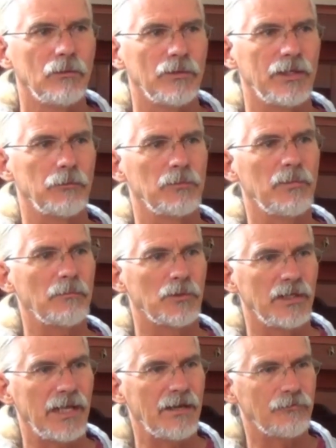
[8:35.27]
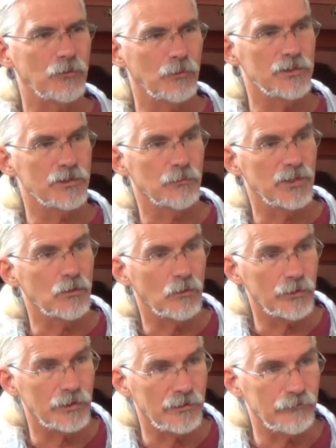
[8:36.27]
Well, they remembered it afterwards and
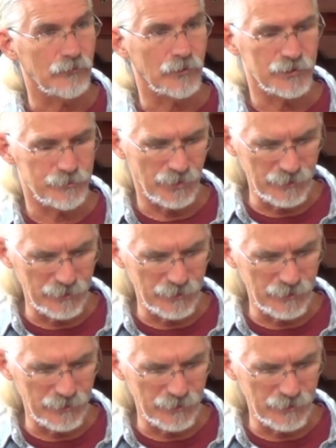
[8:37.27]
recorded it for us,